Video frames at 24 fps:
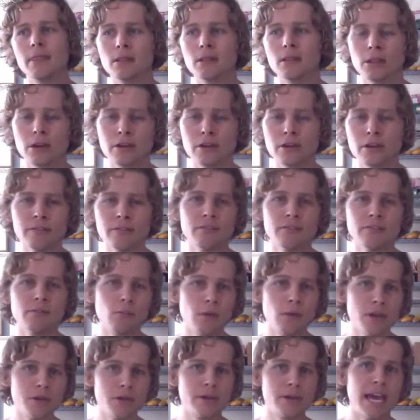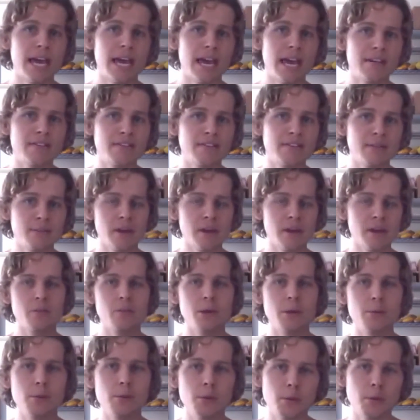learn what you can from other
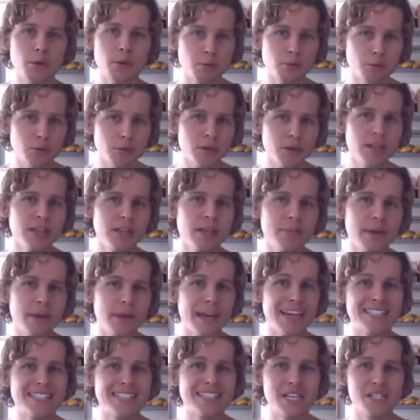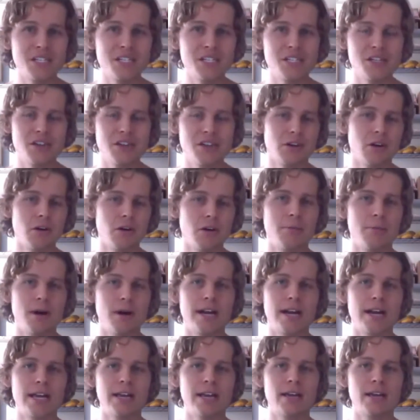people, but really pay attention to your own
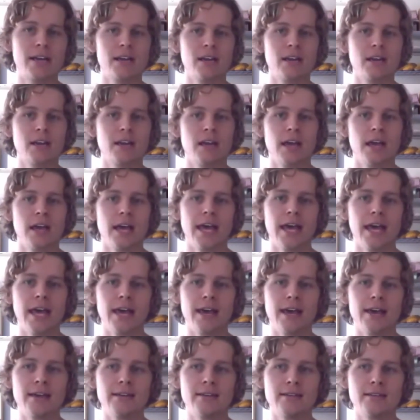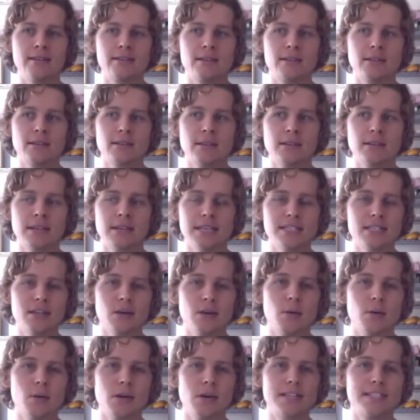body and listen
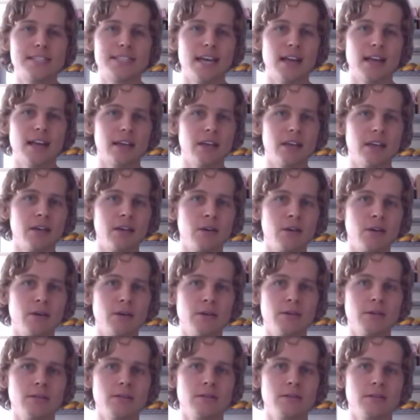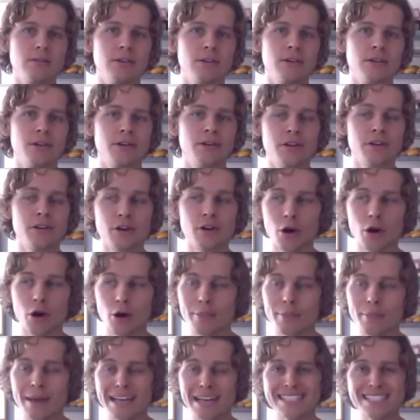to what it's telling you. You're your
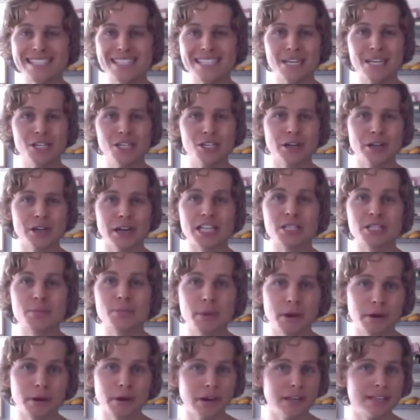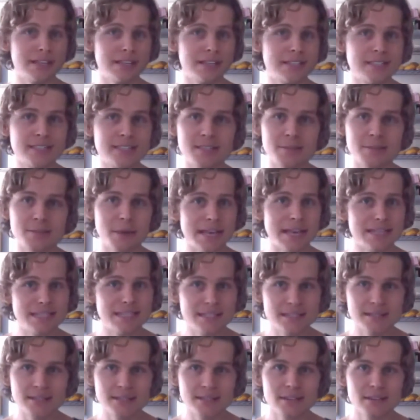own best teacher. Experience is the
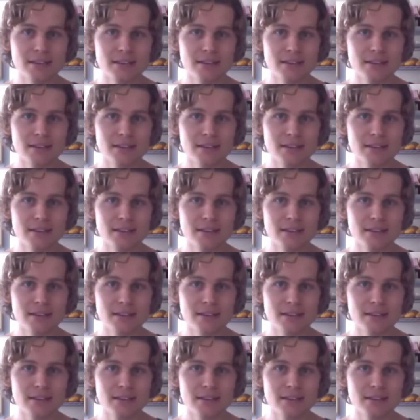best